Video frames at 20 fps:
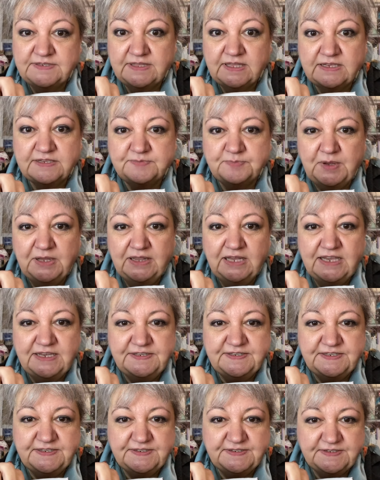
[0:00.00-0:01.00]
that's my
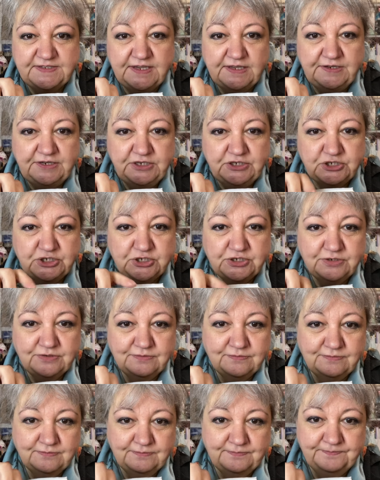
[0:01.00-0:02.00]
latest 10-inch
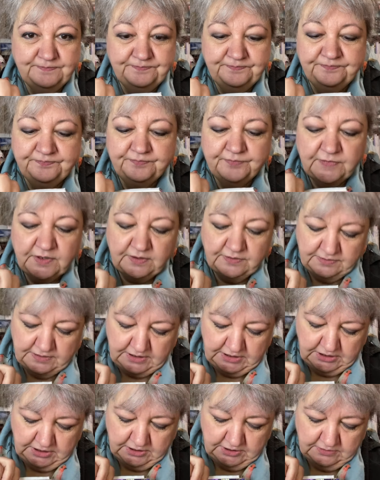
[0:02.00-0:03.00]

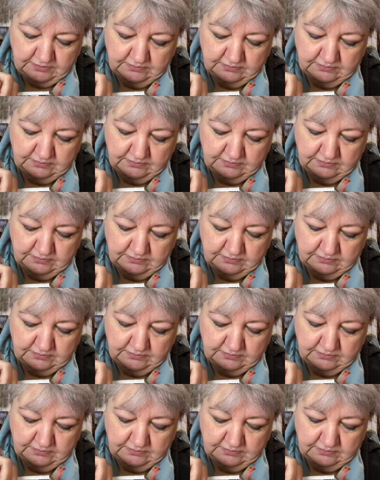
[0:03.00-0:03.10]
thing.